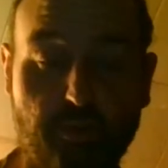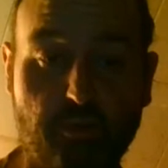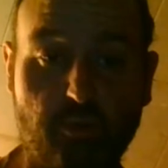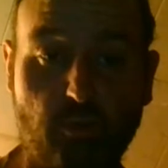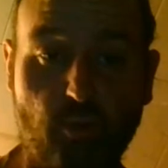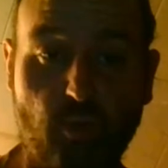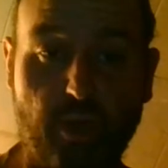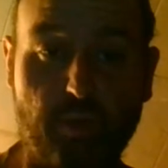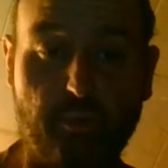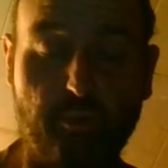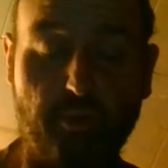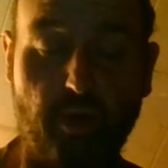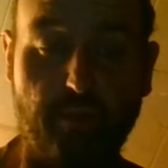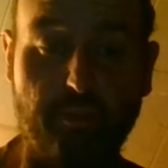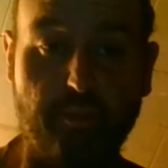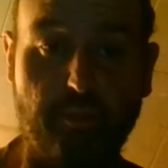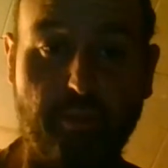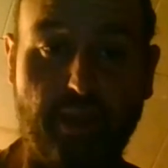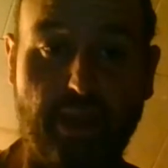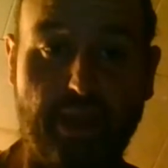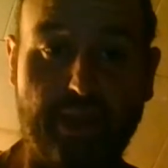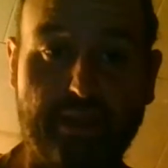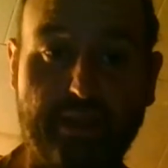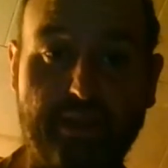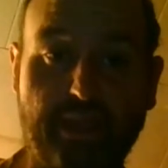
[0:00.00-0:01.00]
quite
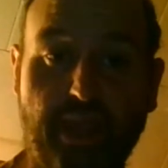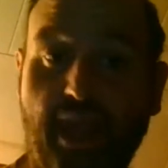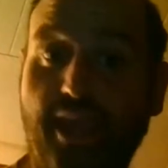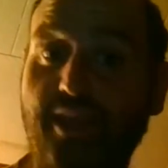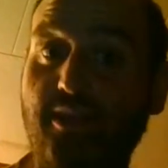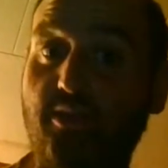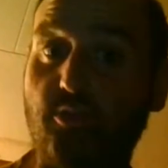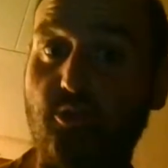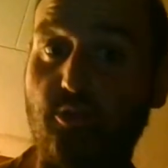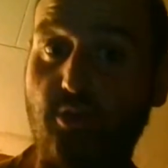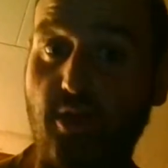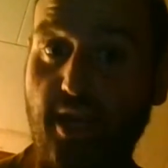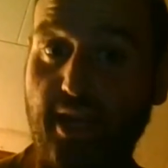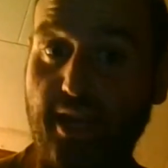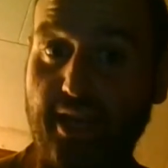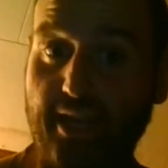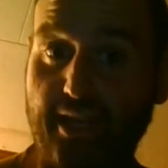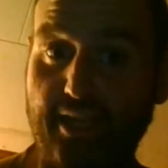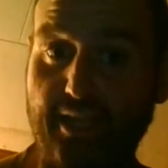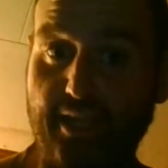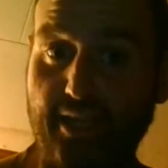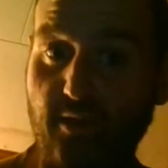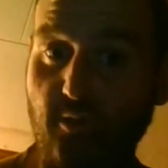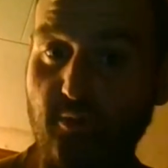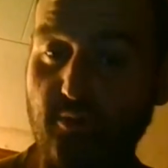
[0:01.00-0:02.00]
problematic, and drying
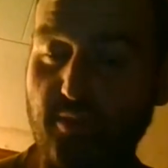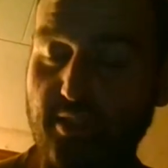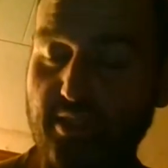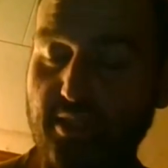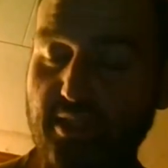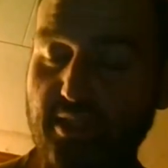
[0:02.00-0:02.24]
it out.